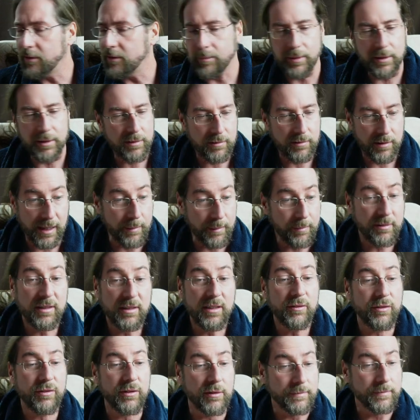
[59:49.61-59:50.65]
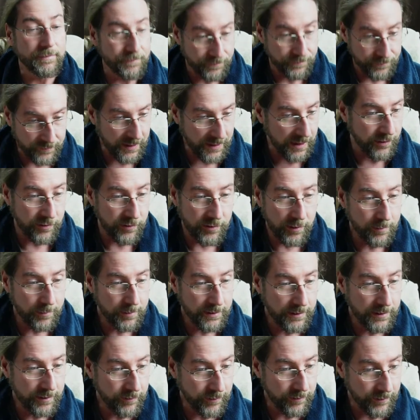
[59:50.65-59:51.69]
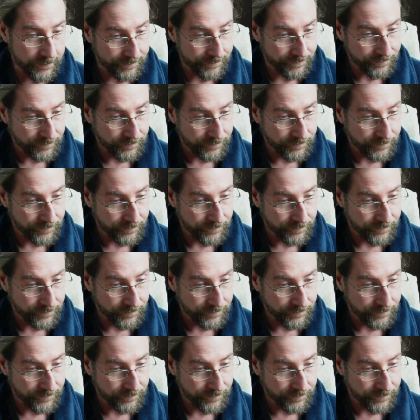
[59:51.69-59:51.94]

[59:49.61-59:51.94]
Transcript: But I believe you. I so believe you.